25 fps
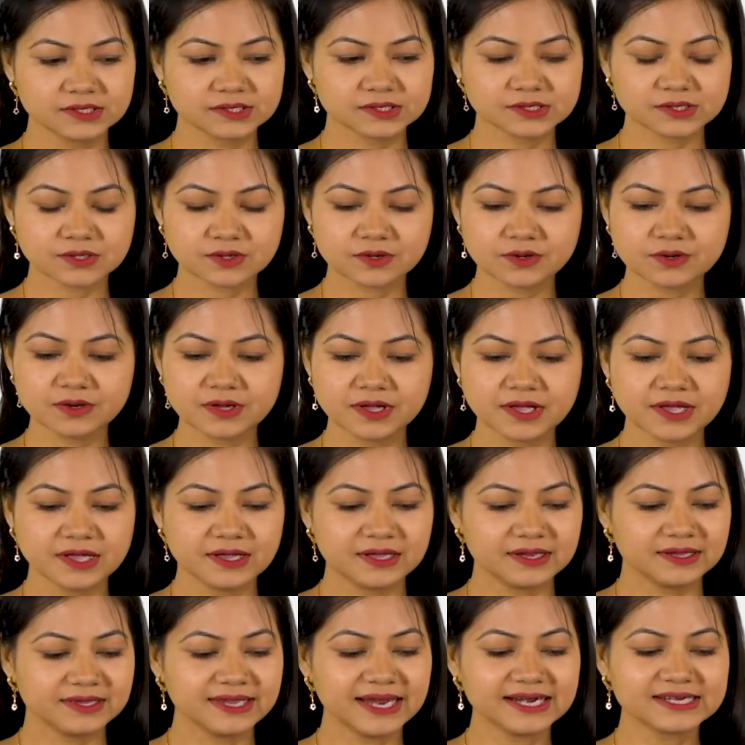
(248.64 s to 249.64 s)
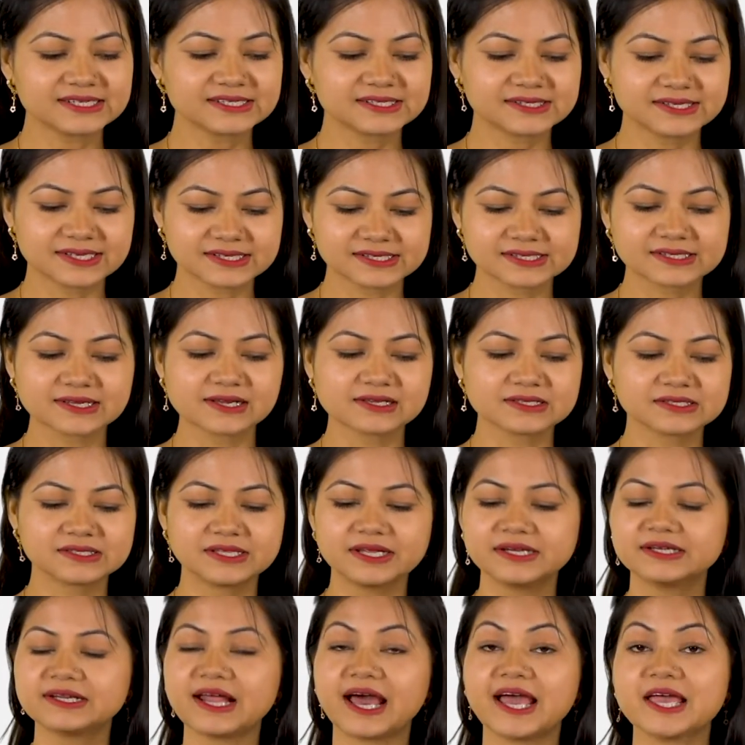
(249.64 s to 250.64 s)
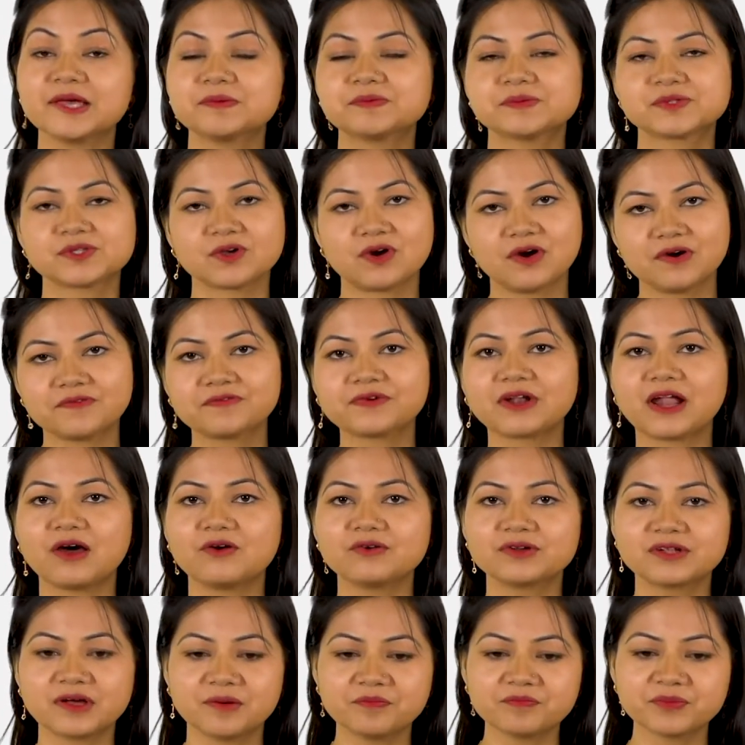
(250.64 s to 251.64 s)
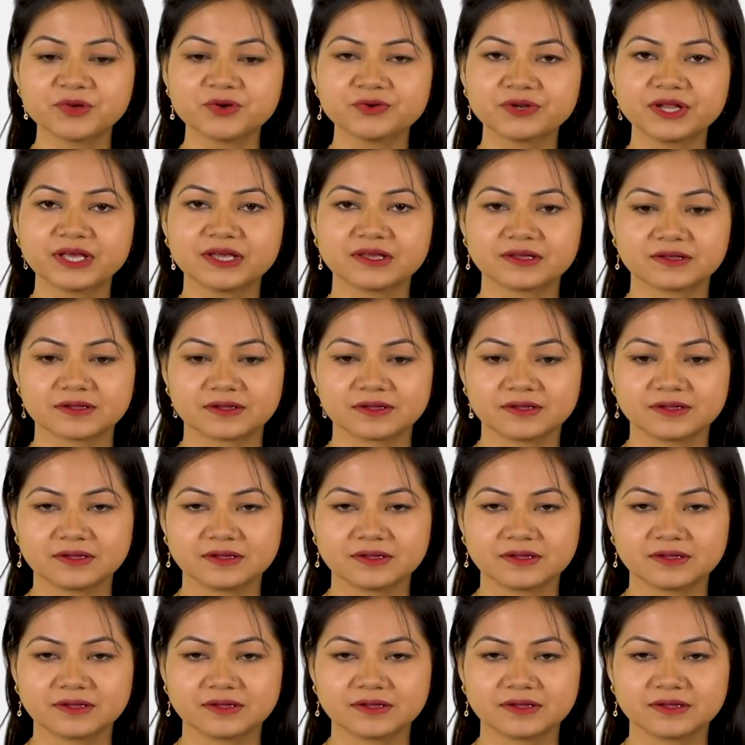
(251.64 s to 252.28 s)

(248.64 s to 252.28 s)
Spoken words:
So let's discuss the types of cloud computing,